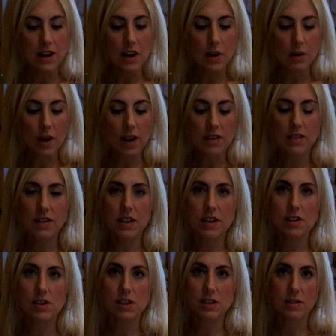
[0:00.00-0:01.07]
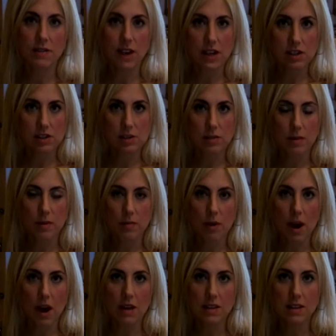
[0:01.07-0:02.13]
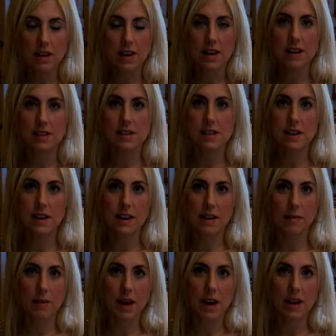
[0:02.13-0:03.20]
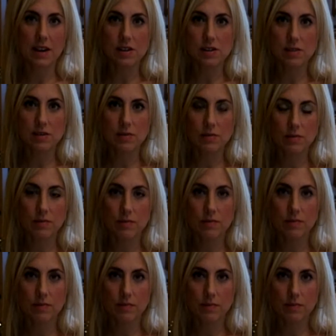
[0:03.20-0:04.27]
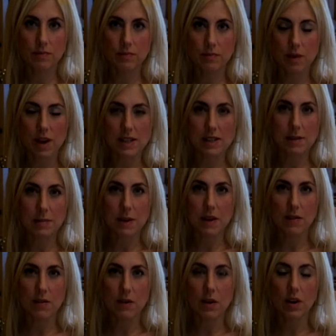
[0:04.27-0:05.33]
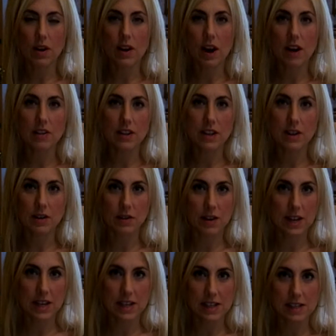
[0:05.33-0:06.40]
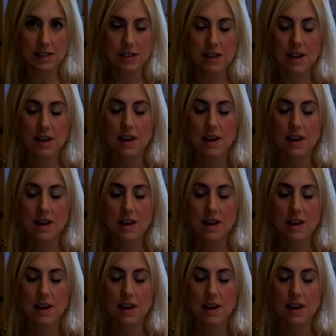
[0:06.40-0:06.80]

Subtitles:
rather than just vegetable broth as in my recipe for garlic greens.